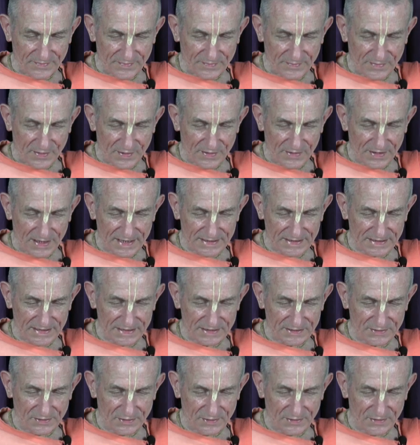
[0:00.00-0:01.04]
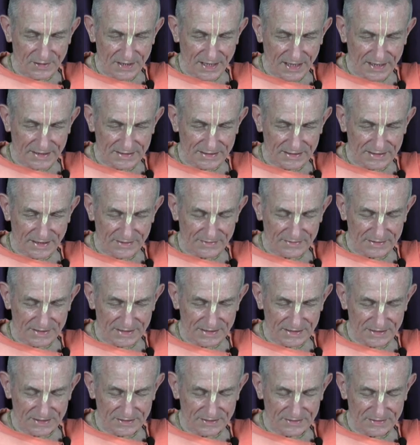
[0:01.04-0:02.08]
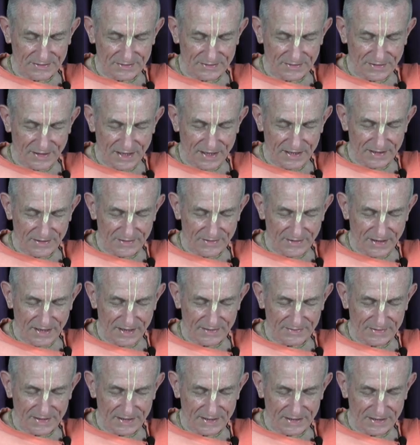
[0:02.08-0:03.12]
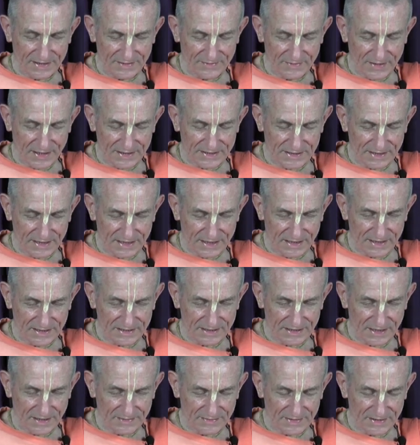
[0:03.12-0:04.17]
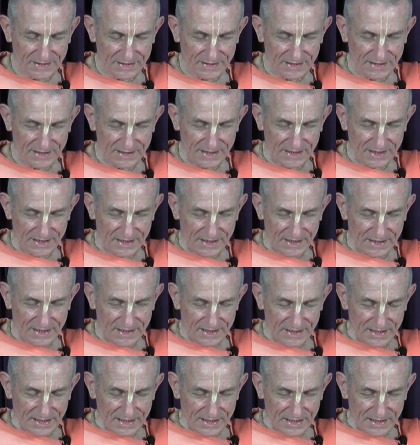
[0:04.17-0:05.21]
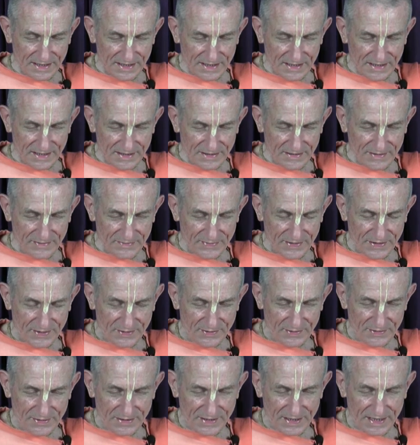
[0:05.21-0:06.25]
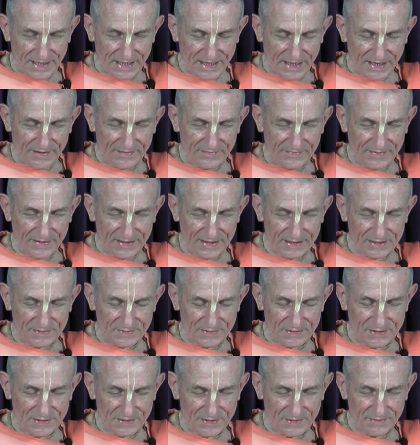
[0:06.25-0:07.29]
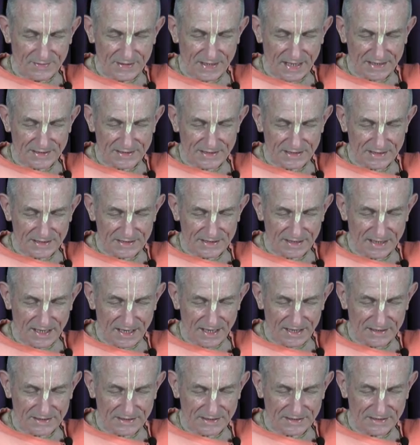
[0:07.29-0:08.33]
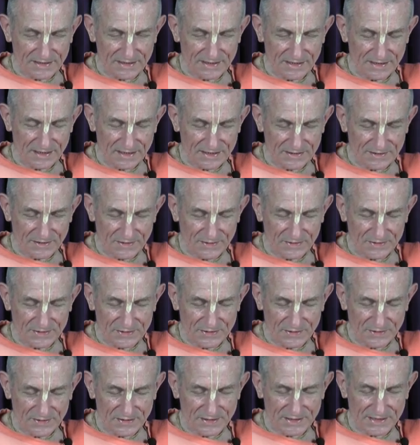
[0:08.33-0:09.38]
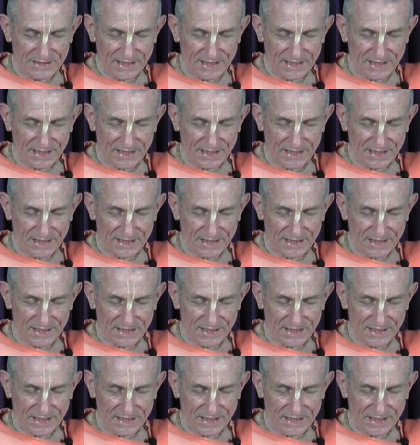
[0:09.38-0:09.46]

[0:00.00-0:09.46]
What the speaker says: More or less it's all lust. That was described in the Rasa Leela chapter. We're calling it love in this material, but actually it's lust. As long as you can